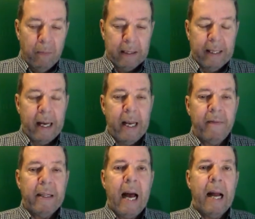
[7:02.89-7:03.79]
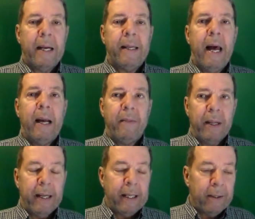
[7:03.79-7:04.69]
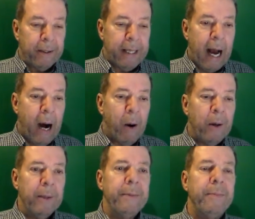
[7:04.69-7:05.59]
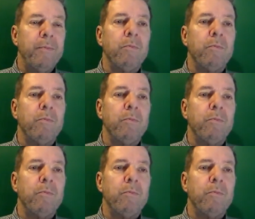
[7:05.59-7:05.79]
But they even had to take the nickel an hour